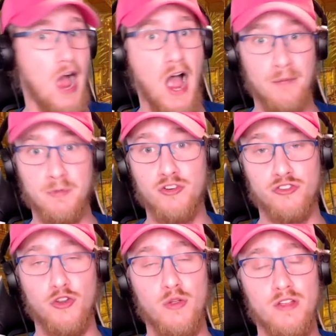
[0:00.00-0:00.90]
I'm going to
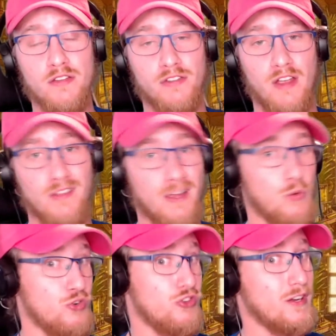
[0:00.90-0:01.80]
show you this, and like,
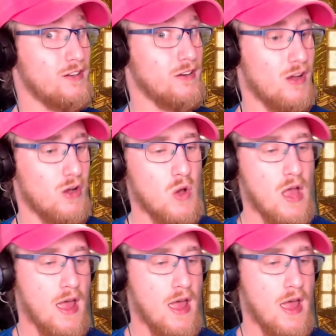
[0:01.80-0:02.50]
would you like to go?